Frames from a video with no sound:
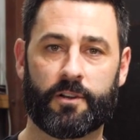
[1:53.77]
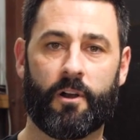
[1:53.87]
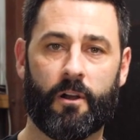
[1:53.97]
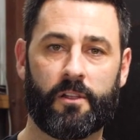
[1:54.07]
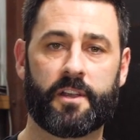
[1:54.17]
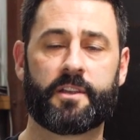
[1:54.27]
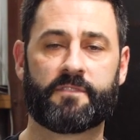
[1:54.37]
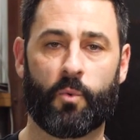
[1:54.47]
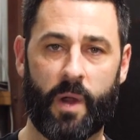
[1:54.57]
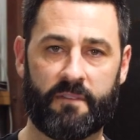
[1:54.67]
Harley and you
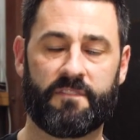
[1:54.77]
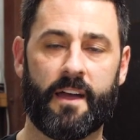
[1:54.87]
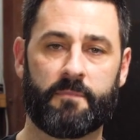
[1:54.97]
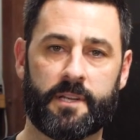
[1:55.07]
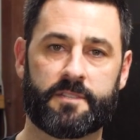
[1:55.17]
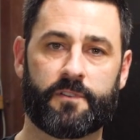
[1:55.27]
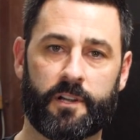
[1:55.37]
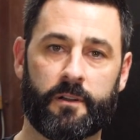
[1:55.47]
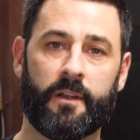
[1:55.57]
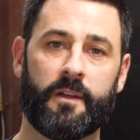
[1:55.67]
have to wait 5 minutes for
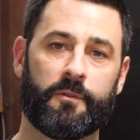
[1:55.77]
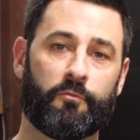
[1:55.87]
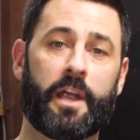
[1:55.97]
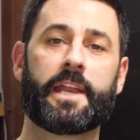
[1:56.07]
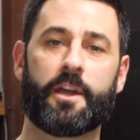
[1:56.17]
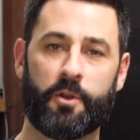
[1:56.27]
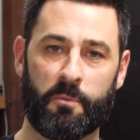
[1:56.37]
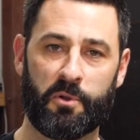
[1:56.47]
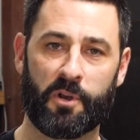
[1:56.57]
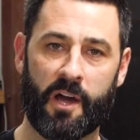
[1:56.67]
your radio
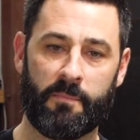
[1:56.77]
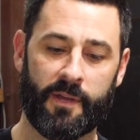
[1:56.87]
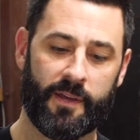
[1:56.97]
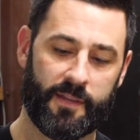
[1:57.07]
to boot up.